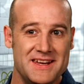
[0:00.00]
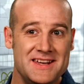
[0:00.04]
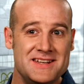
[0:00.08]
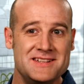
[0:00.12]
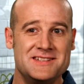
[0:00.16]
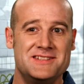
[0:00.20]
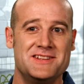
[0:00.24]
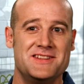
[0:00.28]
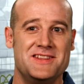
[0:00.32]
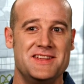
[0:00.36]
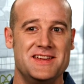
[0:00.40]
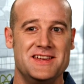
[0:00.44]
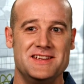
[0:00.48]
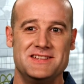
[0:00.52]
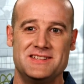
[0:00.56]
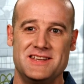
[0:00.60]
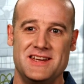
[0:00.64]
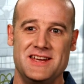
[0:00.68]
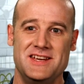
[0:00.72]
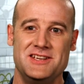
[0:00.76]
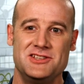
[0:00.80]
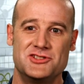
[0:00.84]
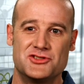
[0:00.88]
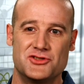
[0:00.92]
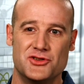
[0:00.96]
Into these,
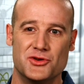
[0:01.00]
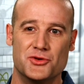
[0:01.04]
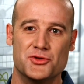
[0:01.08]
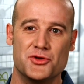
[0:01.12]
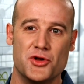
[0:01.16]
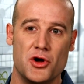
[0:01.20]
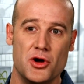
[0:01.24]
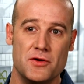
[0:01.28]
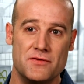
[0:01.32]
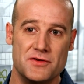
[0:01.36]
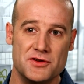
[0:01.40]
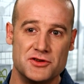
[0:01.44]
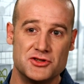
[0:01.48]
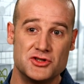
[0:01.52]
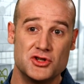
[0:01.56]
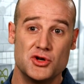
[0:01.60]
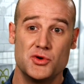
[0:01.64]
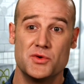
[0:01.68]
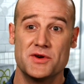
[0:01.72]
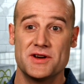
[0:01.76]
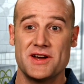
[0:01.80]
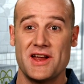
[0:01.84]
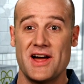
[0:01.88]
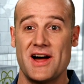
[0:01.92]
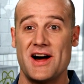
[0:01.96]
he's drilled over
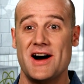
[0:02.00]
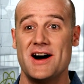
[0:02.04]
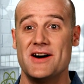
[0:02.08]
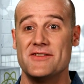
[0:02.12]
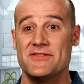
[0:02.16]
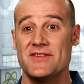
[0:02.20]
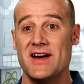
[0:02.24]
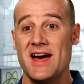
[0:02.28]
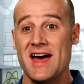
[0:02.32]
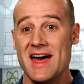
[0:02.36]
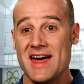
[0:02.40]
two and a half